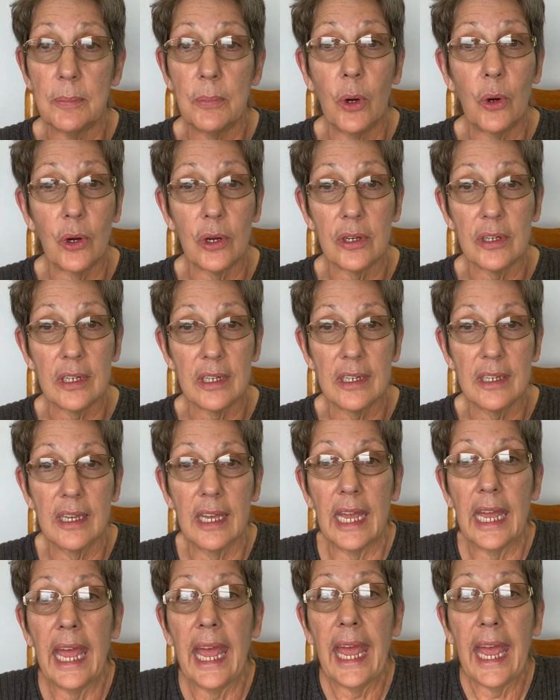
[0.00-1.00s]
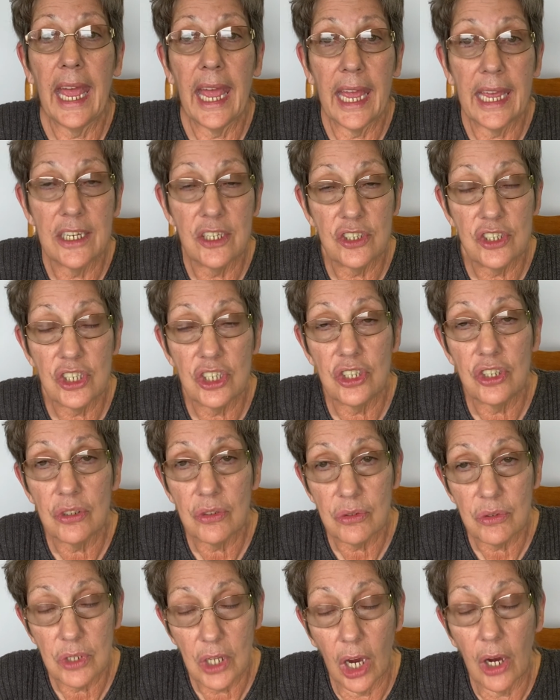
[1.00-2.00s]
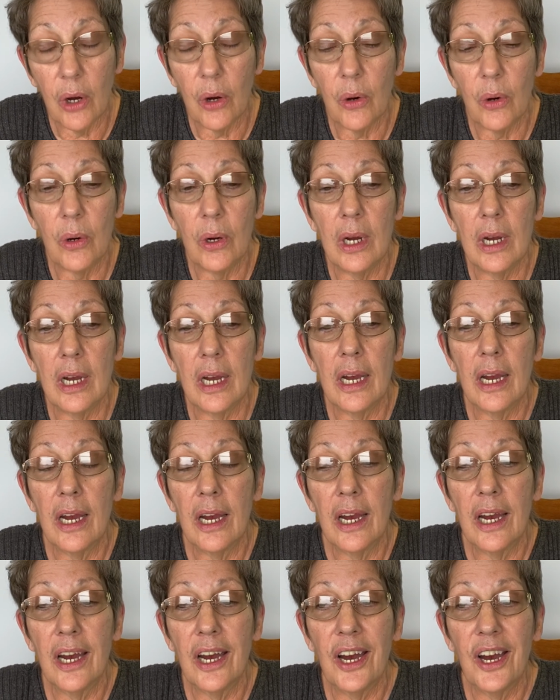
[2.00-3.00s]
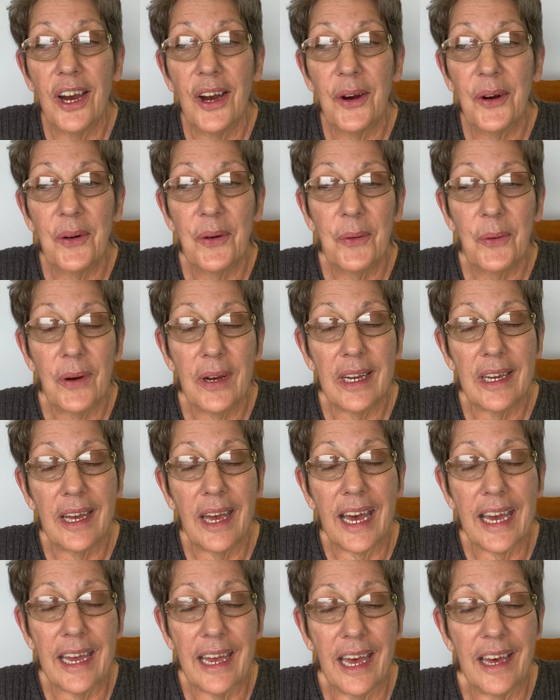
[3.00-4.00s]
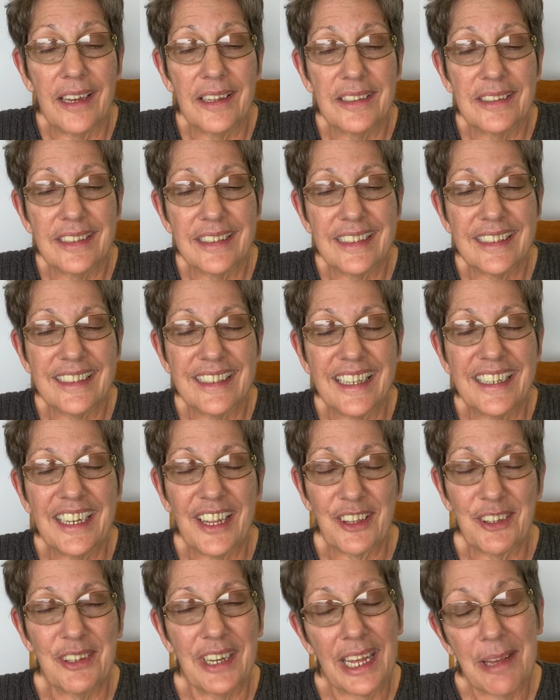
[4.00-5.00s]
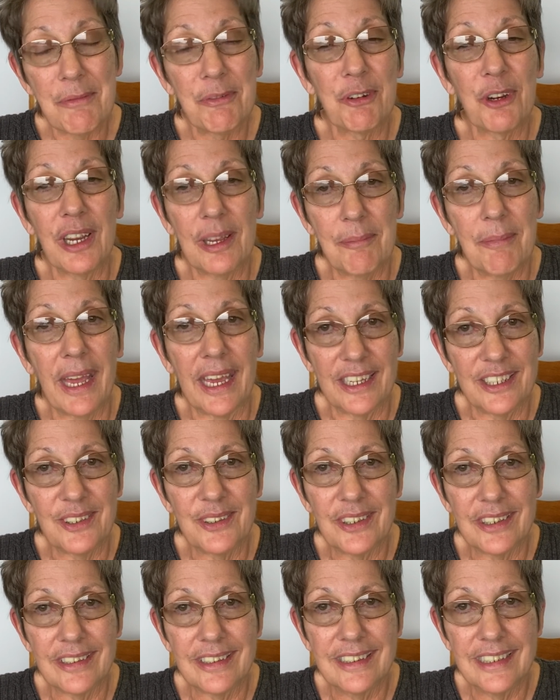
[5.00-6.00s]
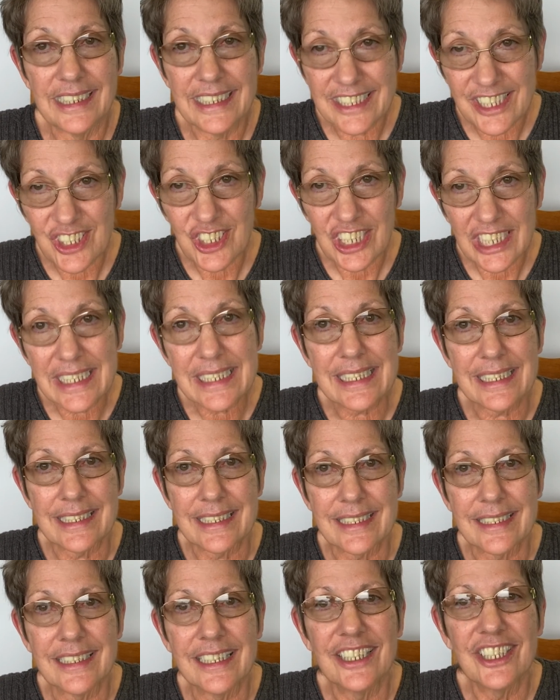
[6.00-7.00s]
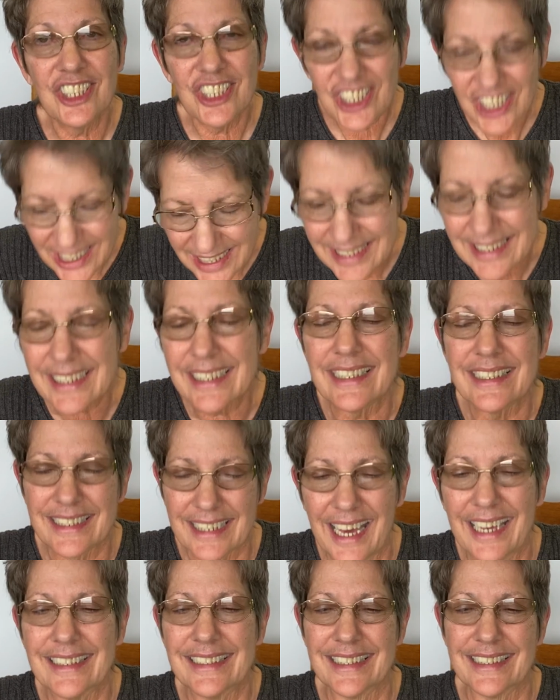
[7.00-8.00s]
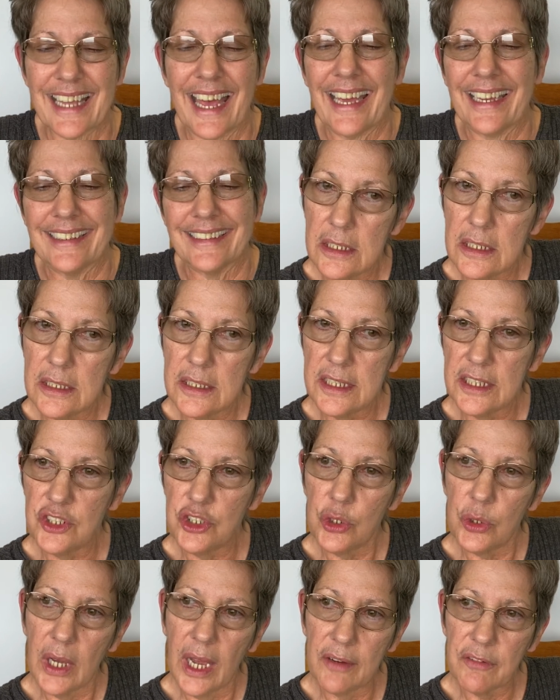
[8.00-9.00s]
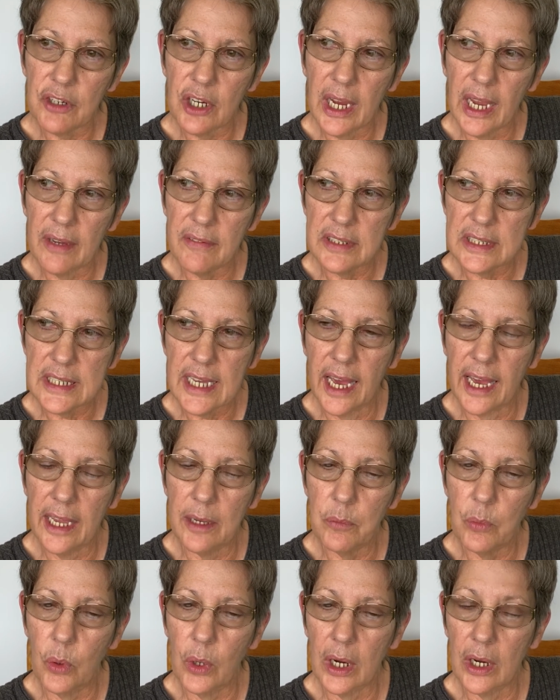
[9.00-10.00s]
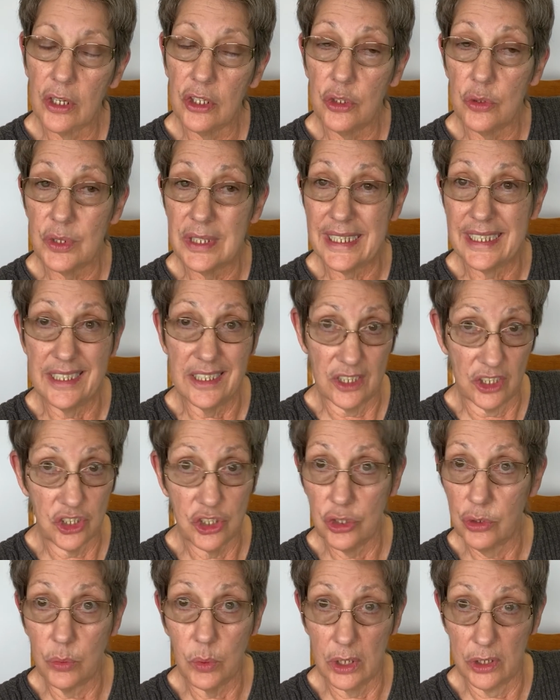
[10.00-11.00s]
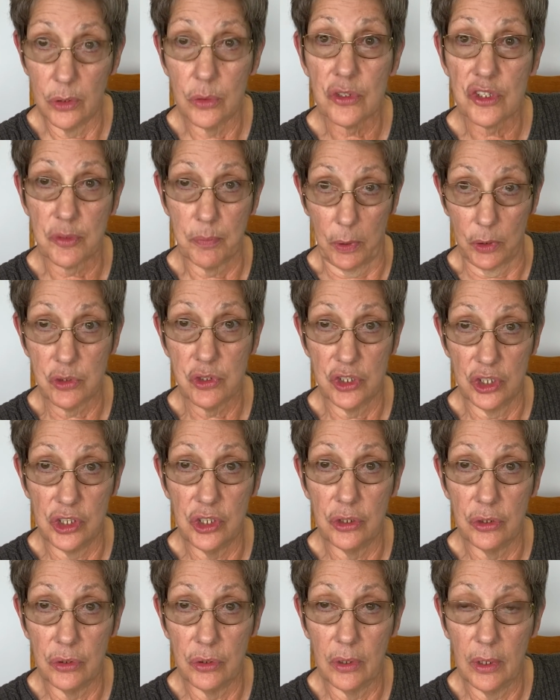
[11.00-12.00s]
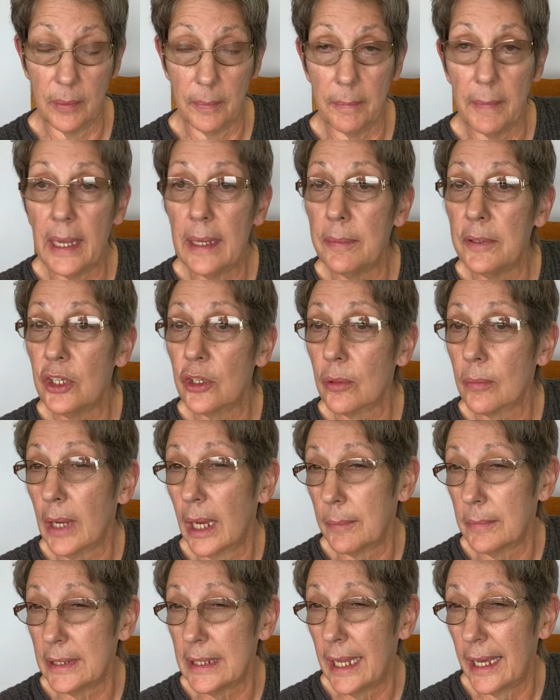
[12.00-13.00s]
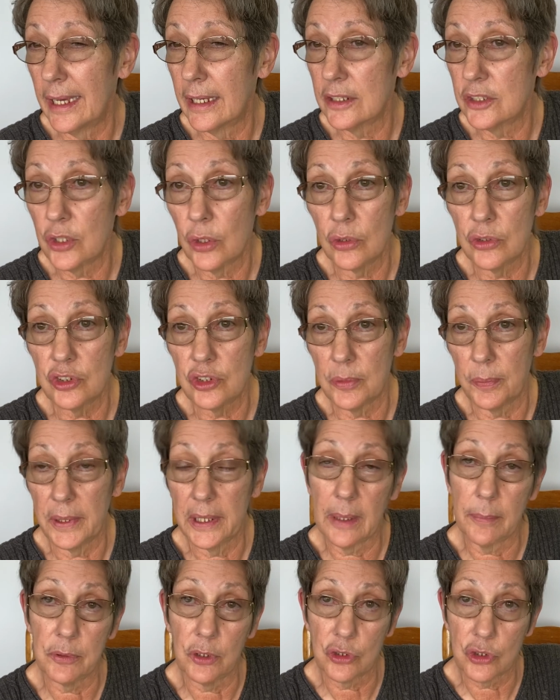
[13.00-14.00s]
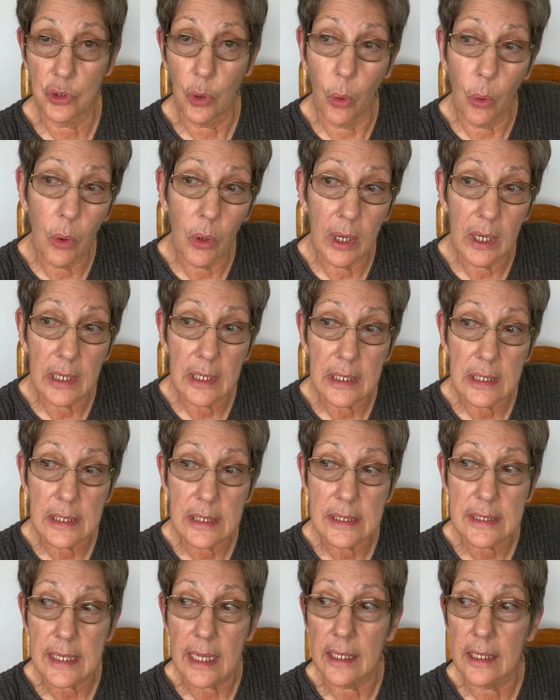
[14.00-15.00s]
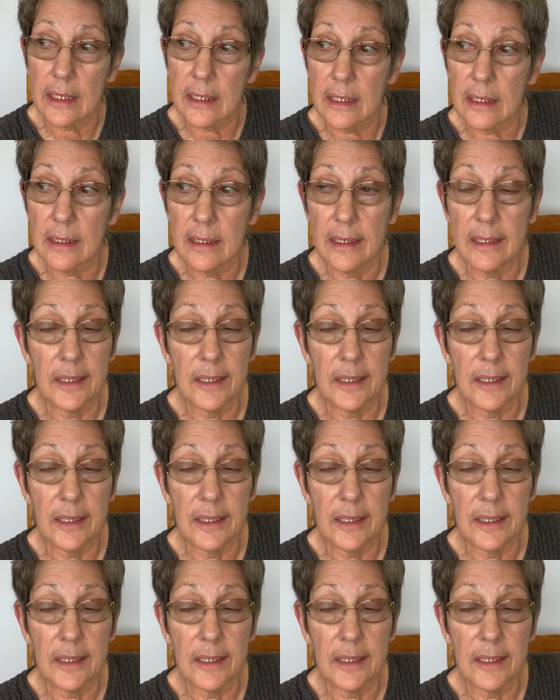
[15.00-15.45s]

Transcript: born. And do you know uh, uh, another name for Emmanuel? It's Jesus. Jesus is God's sign. Did you ever have a time where you didn't do what you were supposed to do? Maybe your mom and dad told you to pick up your toys and